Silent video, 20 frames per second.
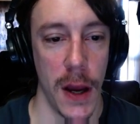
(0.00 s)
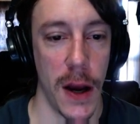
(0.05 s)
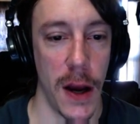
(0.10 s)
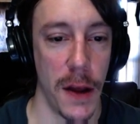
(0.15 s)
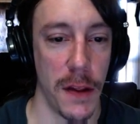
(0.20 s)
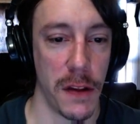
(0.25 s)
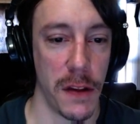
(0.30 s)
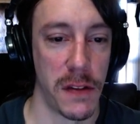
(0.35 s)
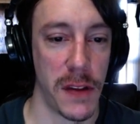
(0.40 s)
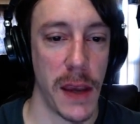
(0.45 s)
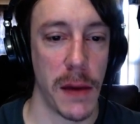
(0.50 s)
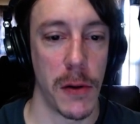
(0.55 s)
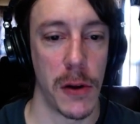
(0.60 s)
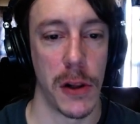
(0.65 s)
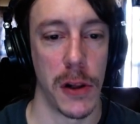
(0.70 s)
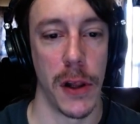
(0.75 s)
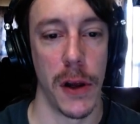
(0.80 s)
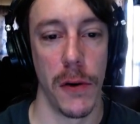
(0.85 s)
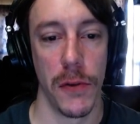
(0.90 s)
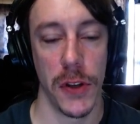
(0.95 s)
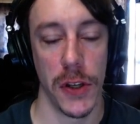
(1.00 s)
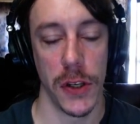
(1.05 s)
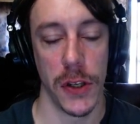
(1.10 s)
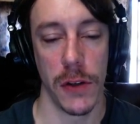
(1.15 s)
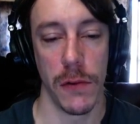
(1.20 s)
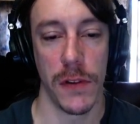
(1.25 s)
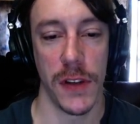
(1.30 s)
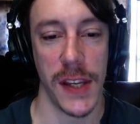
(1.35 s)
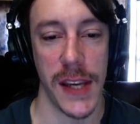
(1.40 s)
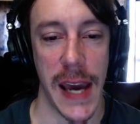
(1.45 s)
Uh, the same cloned
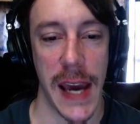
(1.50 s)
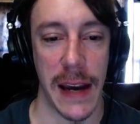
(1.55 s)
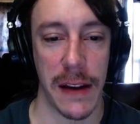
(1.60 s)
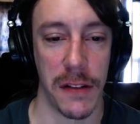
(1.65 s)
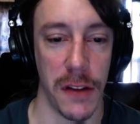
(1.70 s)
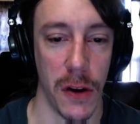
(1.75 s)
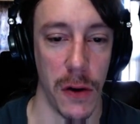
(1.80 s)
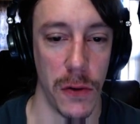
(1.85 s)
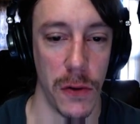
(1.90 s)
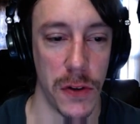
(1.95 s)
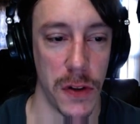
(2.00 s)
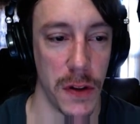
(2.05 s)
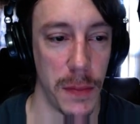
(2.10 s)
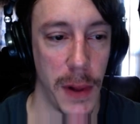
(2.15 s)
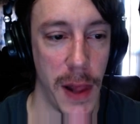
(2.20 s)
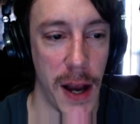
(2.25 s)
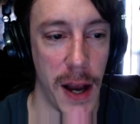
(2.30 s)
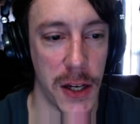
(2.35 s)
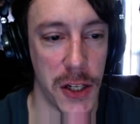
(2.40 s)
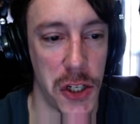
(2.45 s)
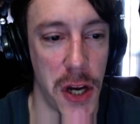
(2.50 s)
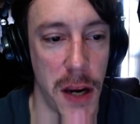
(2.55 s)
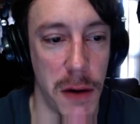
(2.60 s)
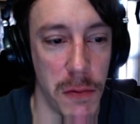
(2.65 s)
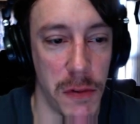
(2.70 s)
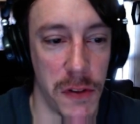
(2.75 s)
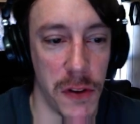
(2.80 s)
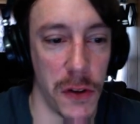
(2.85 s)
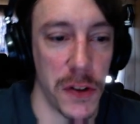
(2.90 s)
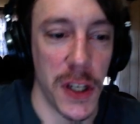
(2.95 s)
U T X O to the
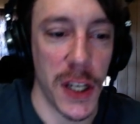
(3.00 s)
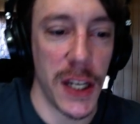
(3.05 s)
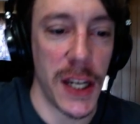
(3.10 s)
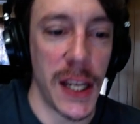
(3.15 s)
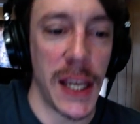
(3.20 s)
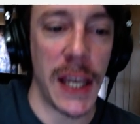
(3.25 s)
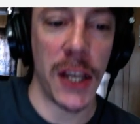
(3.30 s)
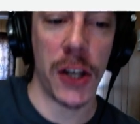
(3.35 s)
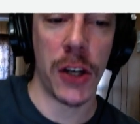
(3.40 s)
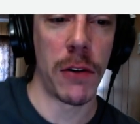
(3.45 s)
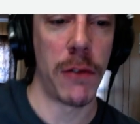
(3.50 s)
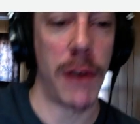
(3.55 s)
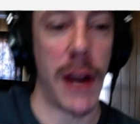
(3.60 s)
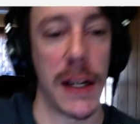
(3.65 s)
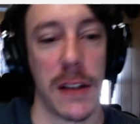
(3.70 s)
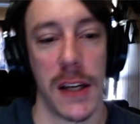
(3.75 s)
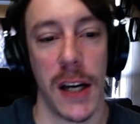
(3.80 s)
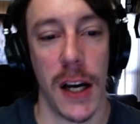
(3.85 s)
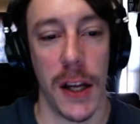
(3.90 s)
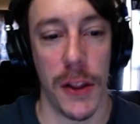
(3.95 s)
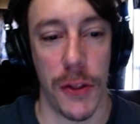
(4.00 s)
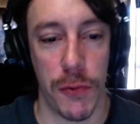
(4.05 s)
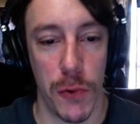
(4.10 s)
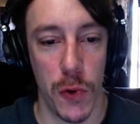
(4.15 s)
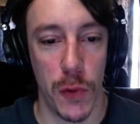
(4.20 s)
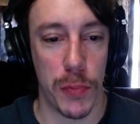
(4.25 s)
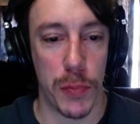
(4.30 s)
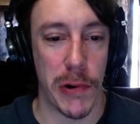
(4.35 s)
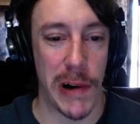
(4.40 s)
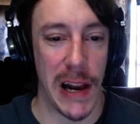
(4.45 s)
blockchain, resulting in incorrect
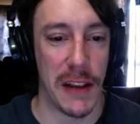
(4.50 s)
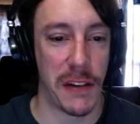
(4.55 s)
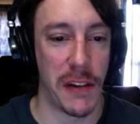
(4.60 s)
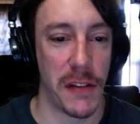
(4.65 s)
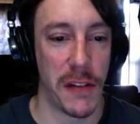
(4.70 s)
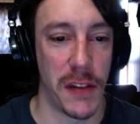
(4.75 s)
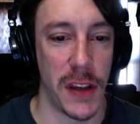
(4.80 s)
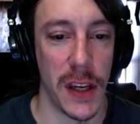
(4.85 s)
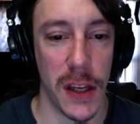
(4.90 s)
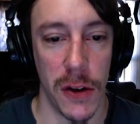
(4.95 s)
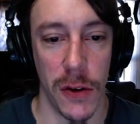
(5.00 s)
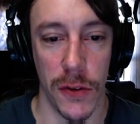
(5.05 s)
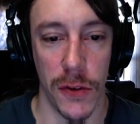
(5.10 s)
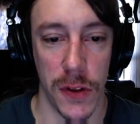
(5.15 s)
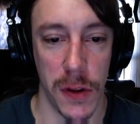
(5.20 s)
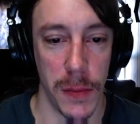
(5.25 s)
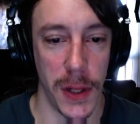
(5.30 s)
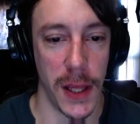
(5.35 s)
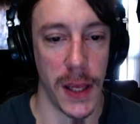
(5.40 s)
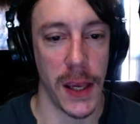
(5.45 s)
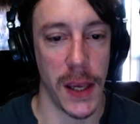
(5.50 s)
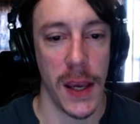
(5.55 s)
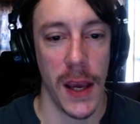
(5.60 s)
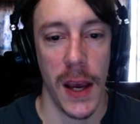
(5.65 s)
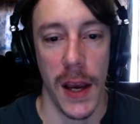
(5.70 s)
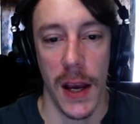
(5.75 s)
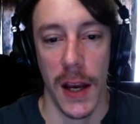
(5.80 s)
cut-through processing and ultimately